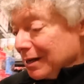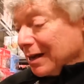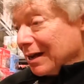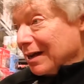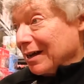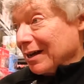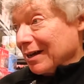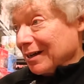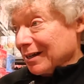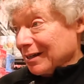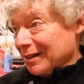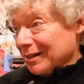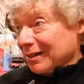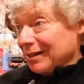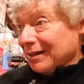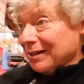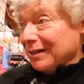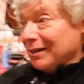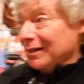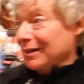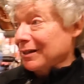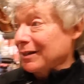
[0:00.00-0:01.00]

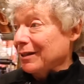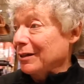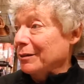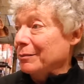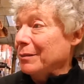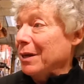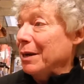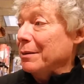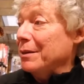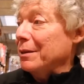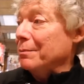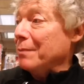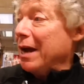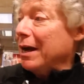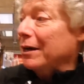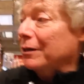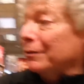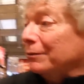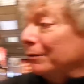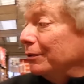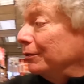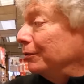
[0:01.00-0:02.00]
um, and the
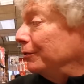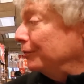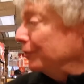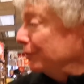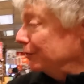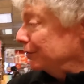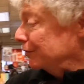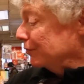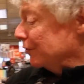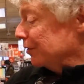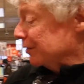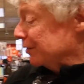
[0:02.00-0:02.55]
macaroons. Of